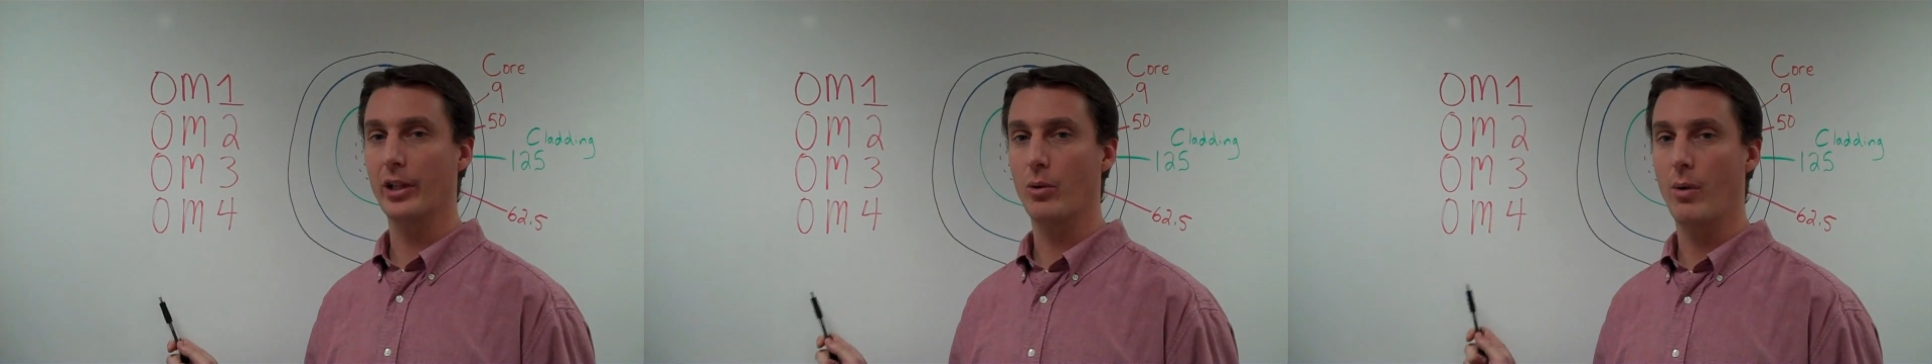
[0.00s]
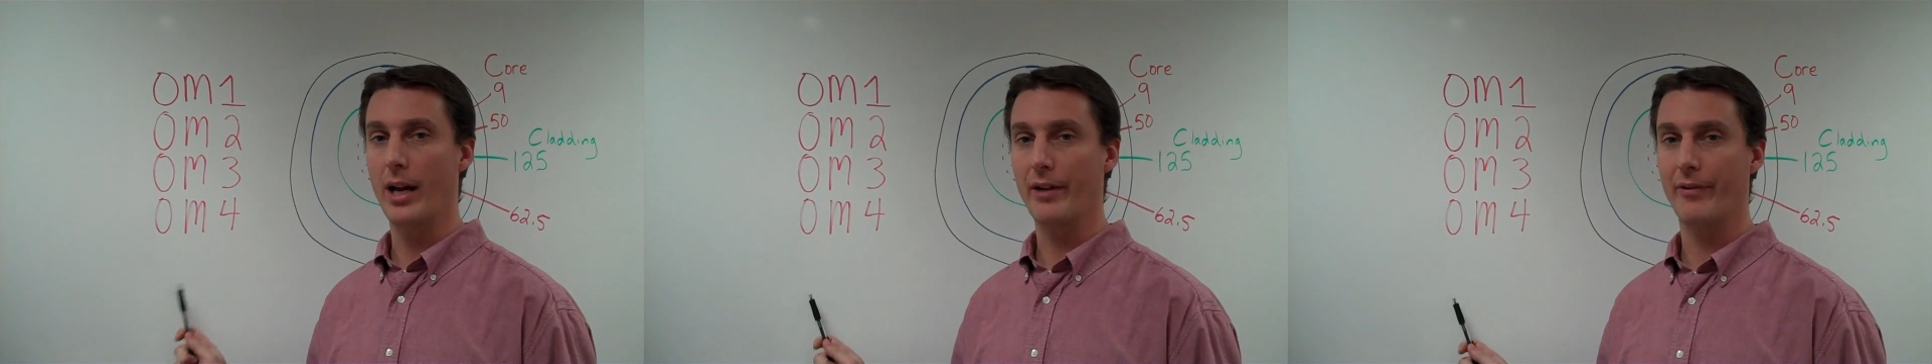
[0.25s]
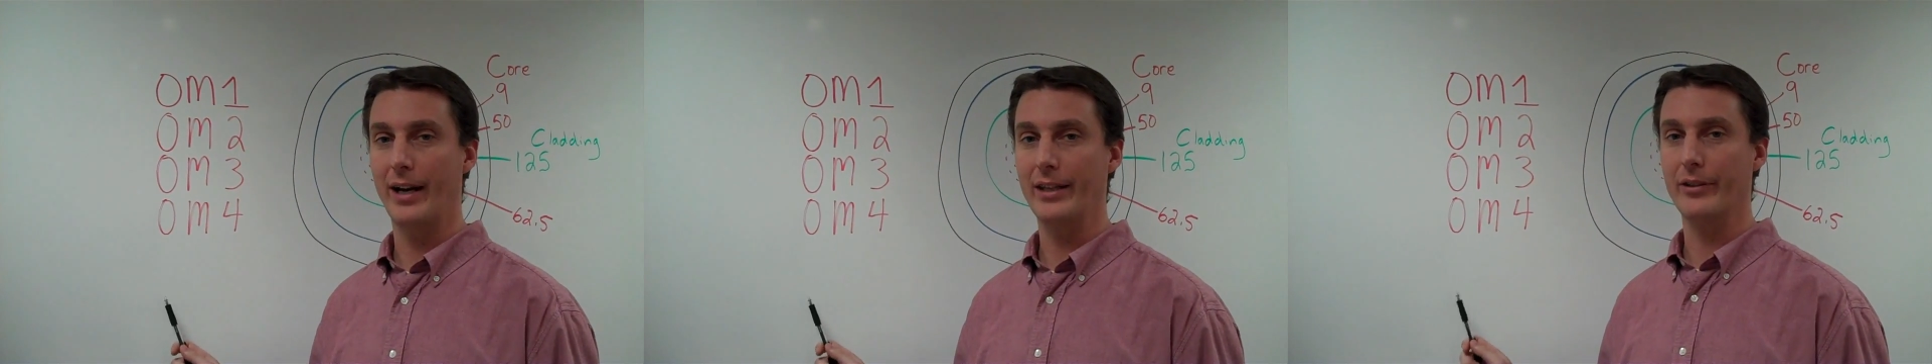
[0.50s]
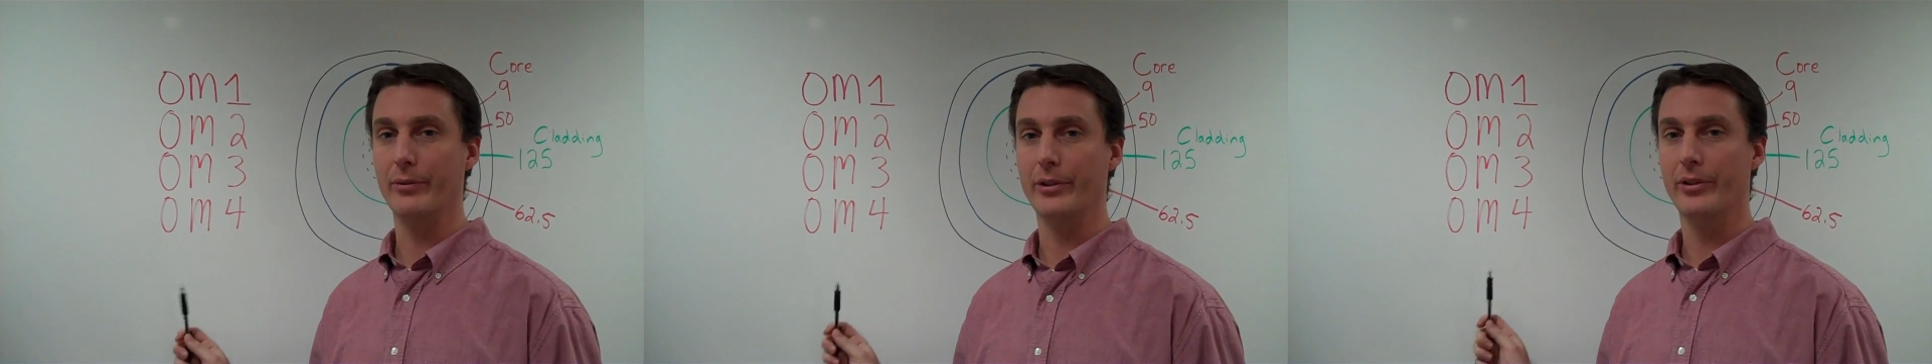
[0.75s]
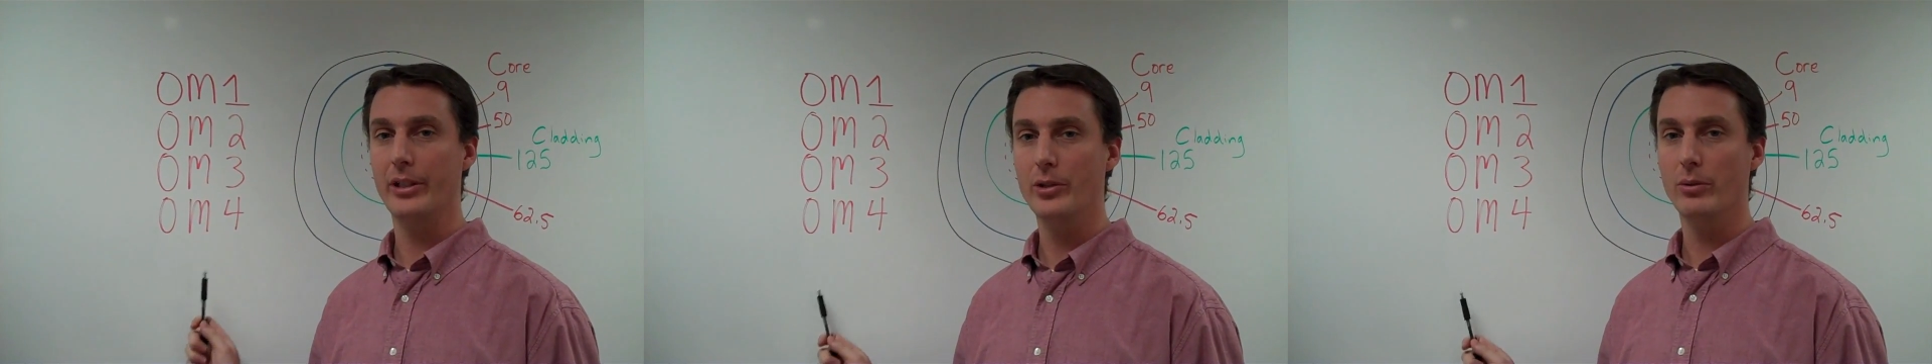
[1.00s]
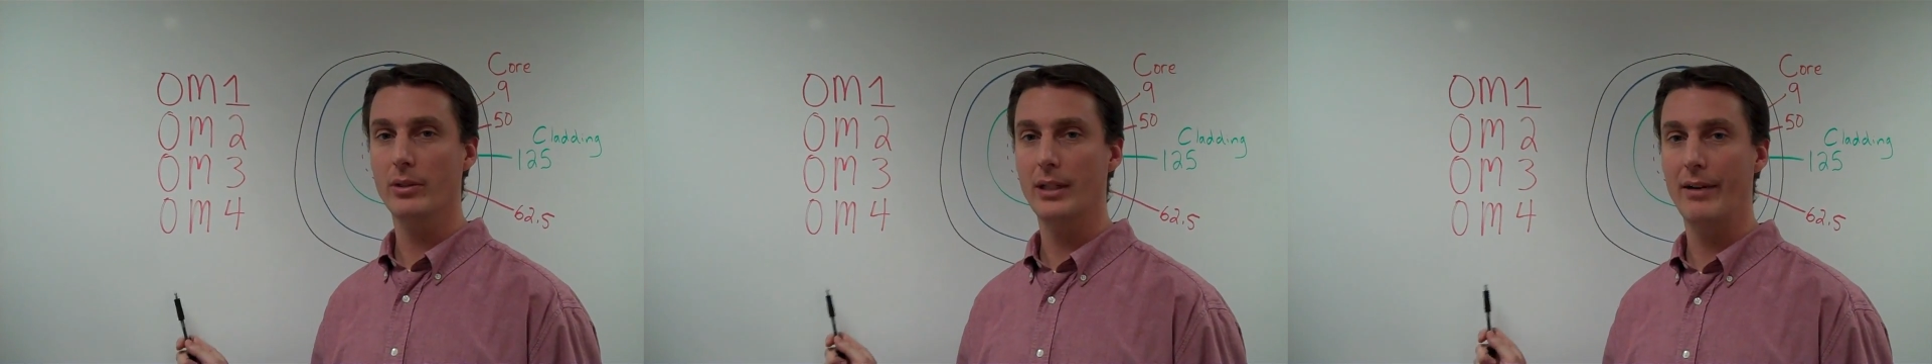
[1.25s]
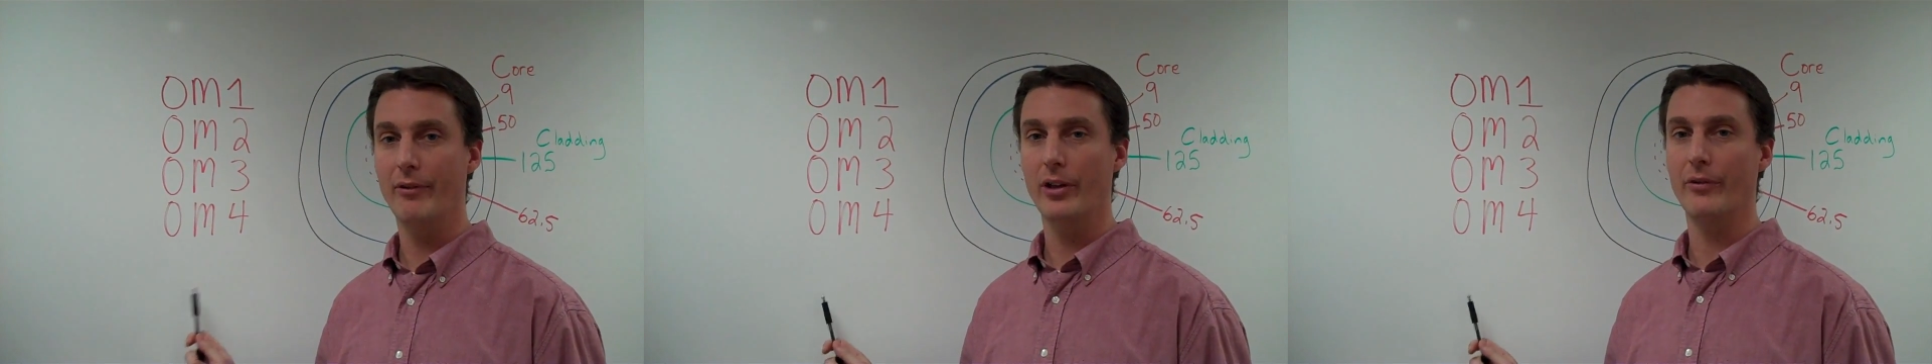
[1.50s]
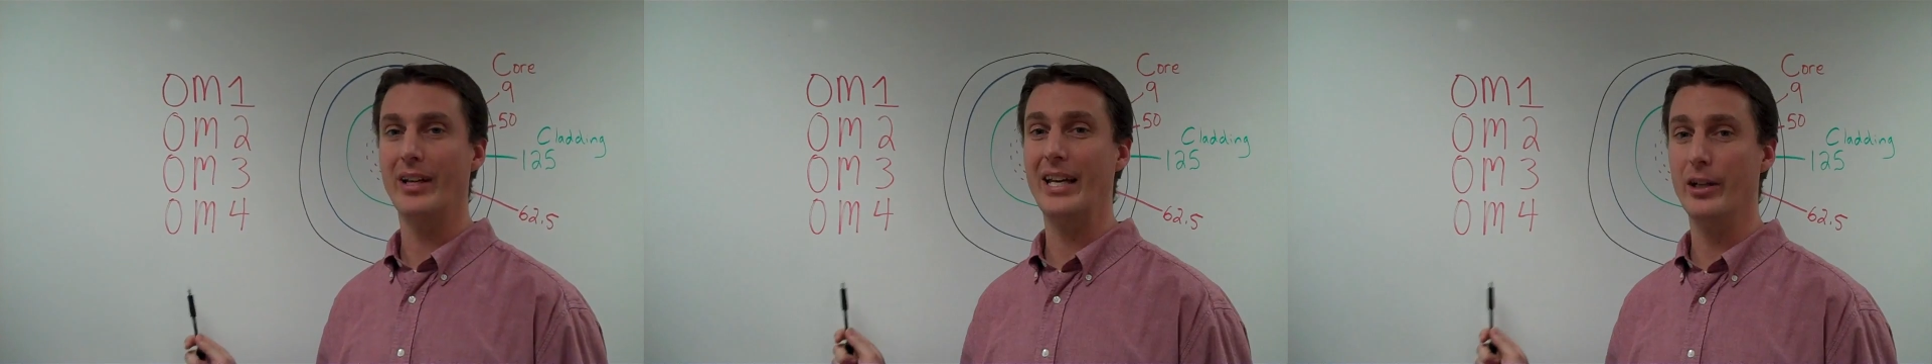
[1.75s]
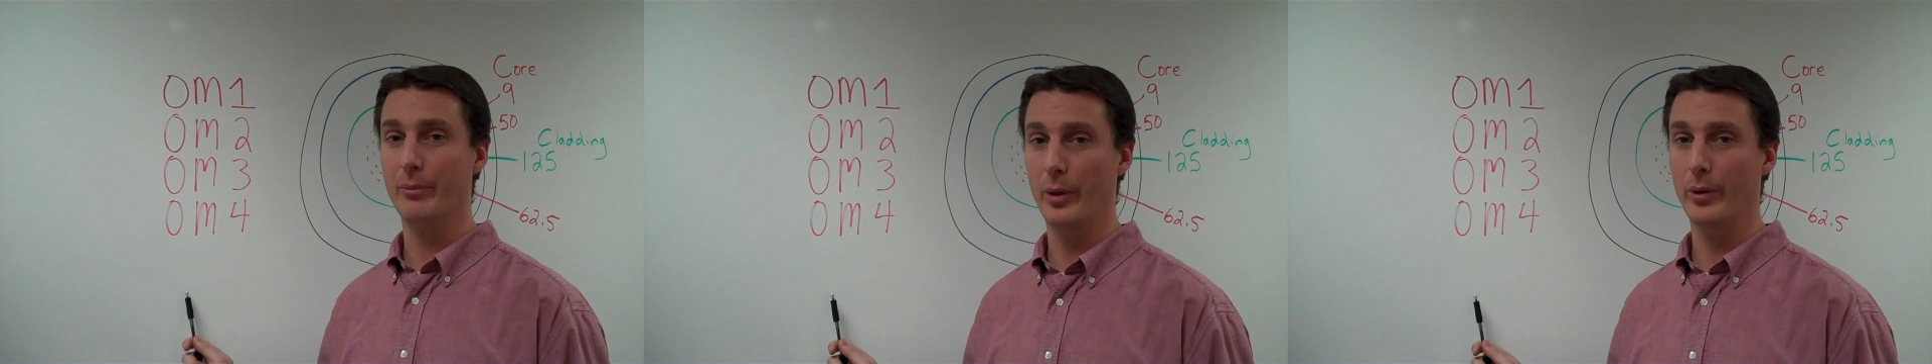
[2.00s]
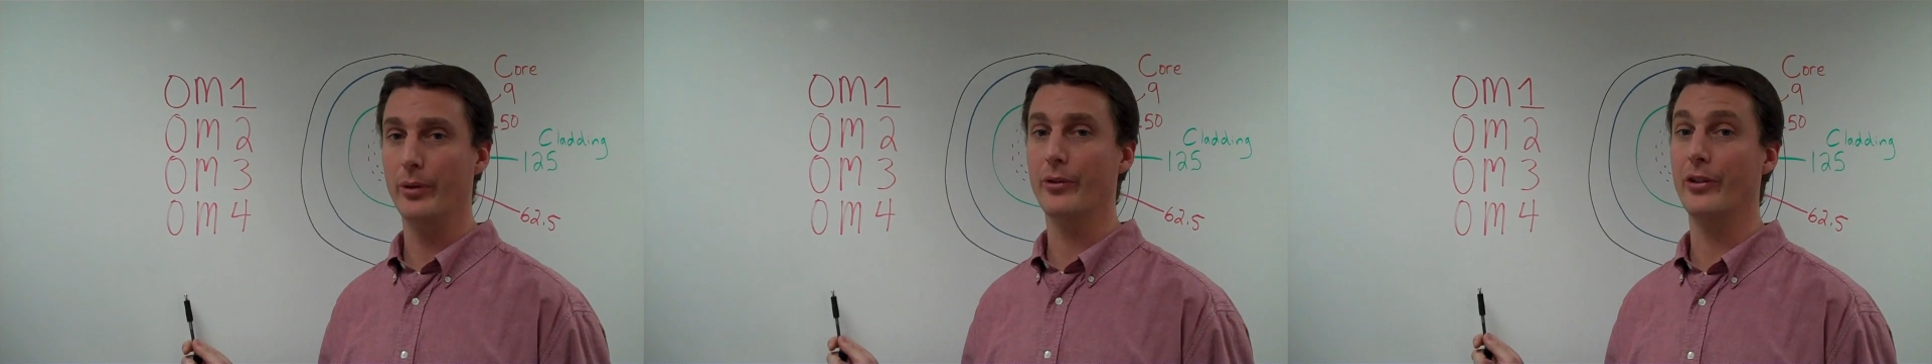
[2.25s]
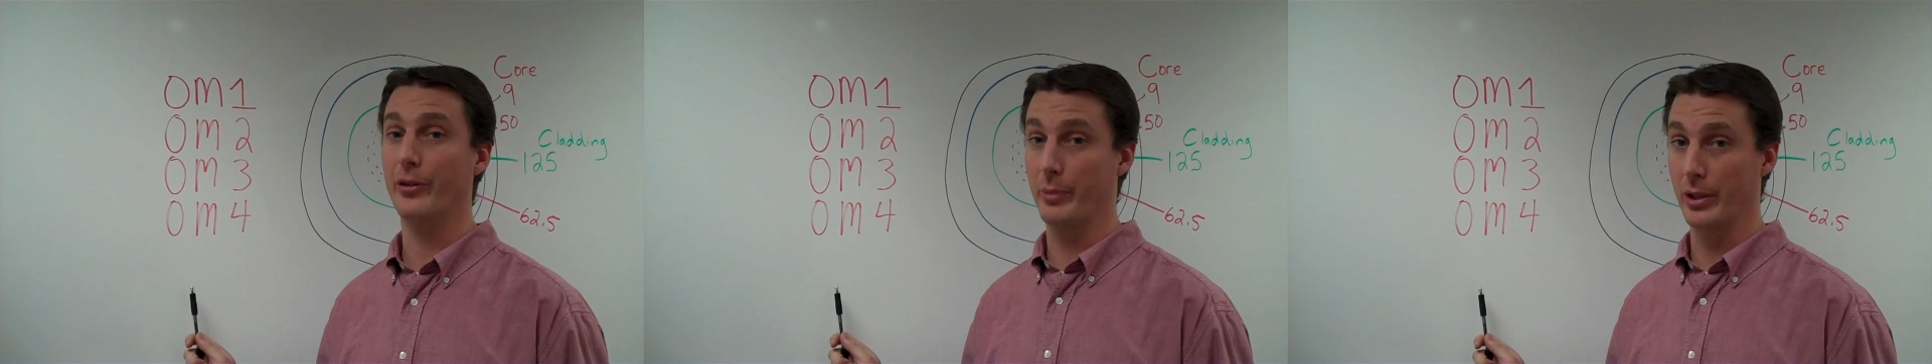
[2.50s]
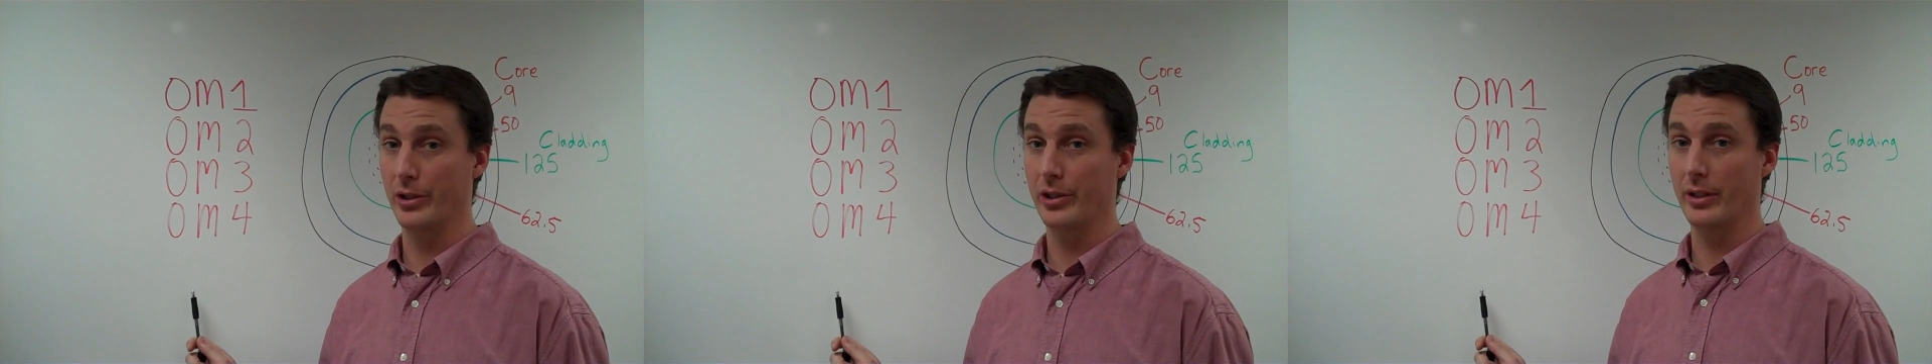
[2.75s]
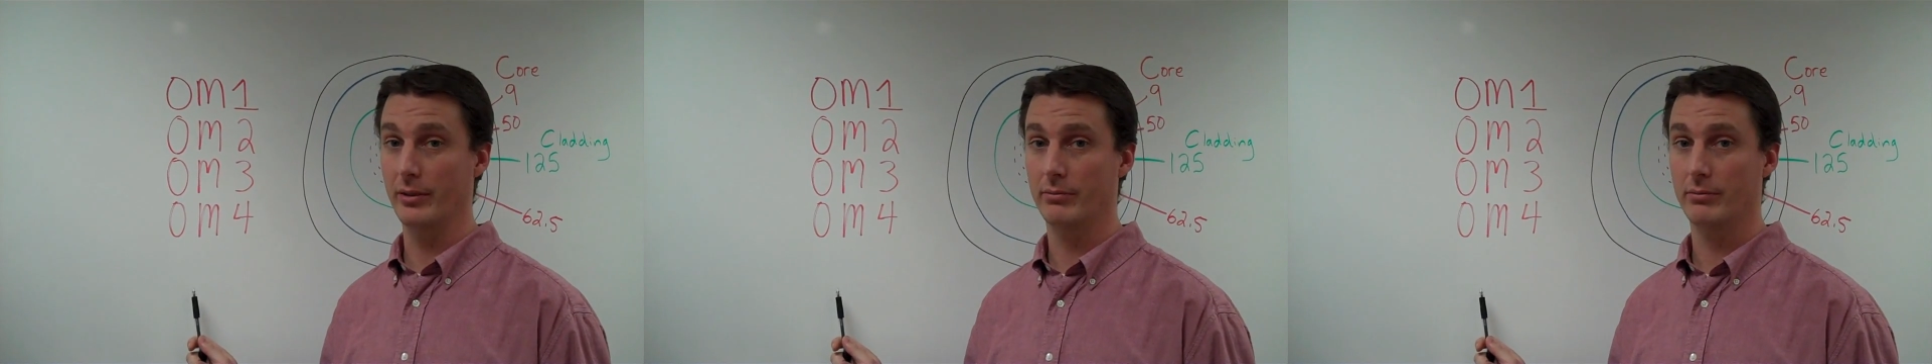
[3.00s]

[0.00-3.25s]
that quantify the residual level of intermodal dispersion.